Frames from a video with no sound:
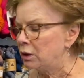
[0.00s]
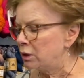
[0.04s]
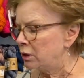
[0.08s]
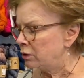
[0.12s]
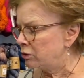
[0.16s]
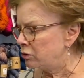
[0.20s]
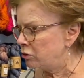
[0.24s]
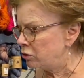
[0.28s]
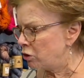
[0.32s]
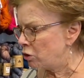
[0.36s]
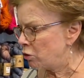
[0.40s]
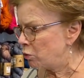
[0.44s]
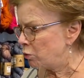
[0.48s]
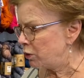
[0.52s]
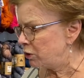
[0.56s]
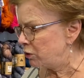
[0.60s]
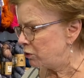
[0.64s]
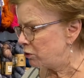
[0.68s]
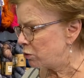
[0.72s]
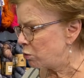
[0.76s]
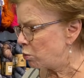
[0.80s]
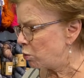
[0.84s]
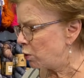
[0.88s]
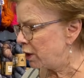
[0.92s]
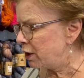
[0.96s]
So it's
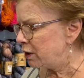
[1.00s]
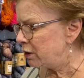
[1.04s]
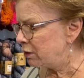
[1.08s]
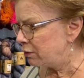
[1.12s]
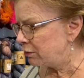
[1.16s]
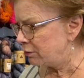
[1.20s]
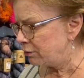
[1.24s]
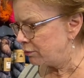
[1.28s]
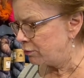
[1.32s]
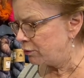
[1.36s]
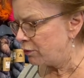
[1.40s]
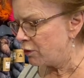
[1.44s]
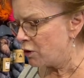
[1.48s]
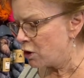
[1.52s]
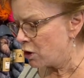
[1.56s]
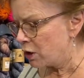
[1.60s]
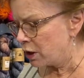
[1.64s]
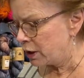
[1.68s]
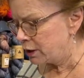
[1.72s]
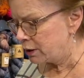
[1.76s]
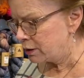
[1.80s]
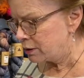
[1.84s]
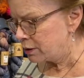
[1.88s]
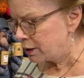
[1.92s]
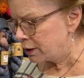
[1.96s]
quite
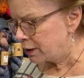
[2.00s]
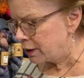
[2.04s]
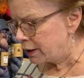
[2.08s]
fine.